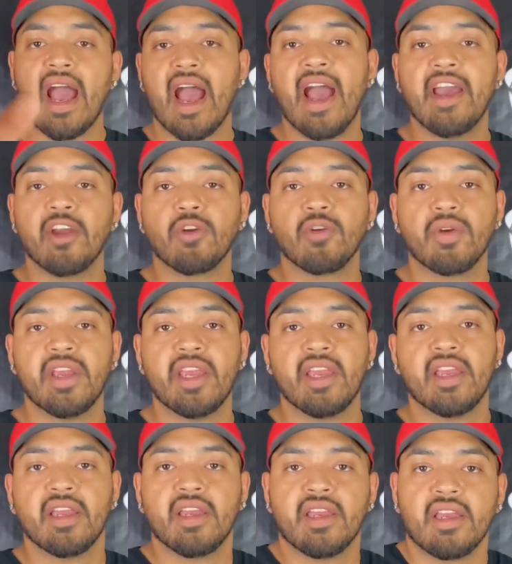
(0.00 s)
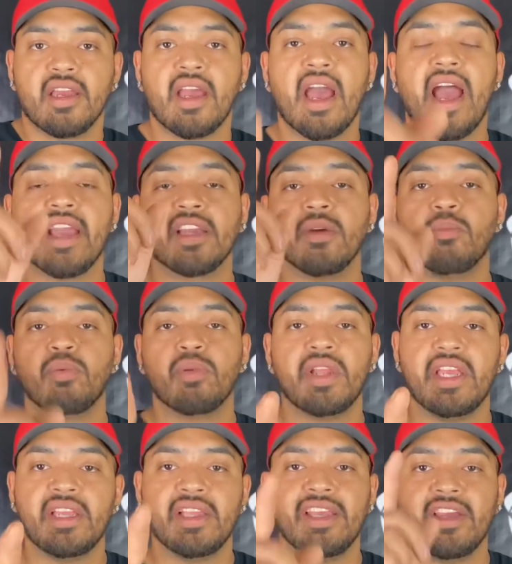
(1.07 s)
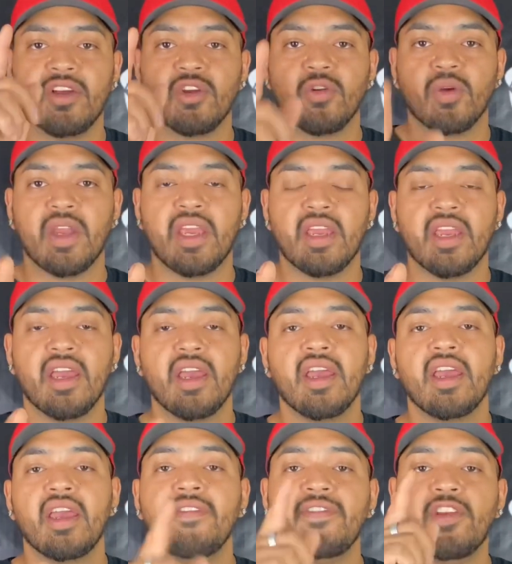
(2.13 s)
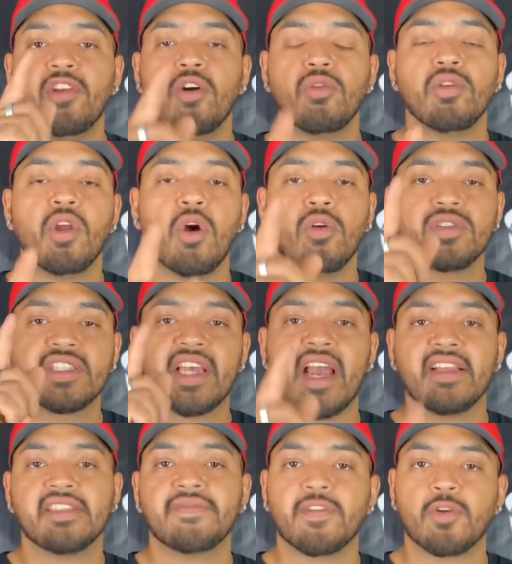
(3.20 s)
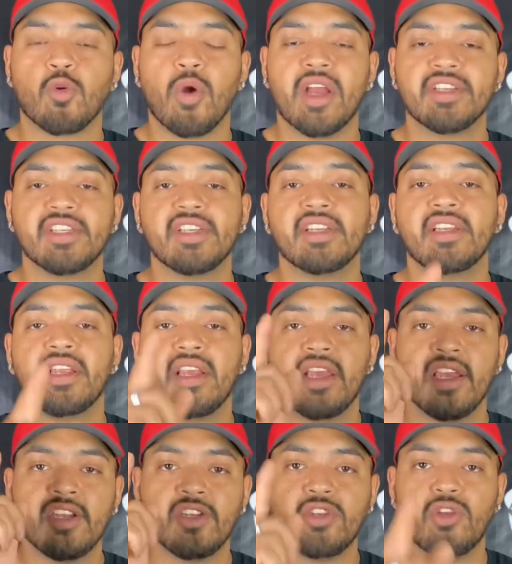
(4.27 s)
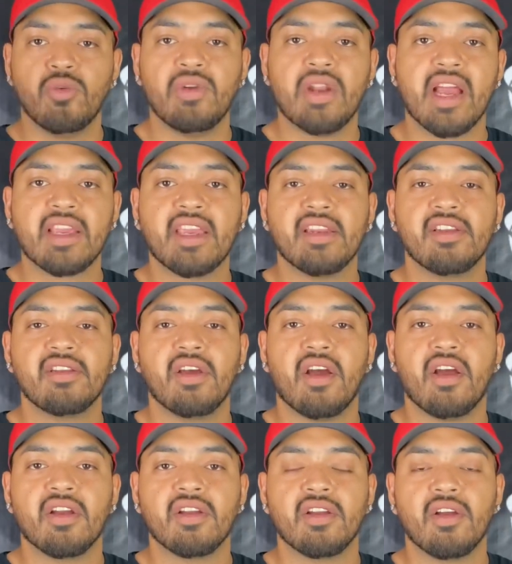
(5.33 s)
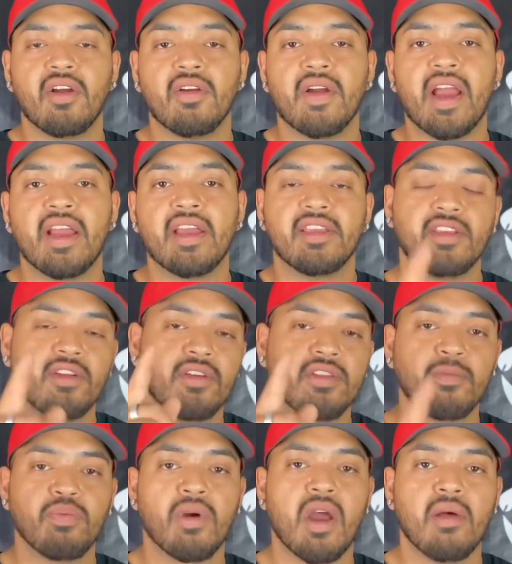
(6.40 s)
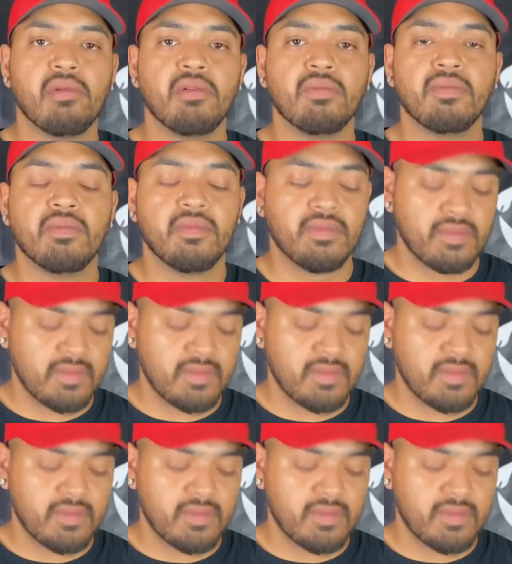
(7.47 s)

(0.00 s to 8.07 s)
I agree. I completely agree. If you don't know signs of aggression, do not get a dog, all right? You're the problem.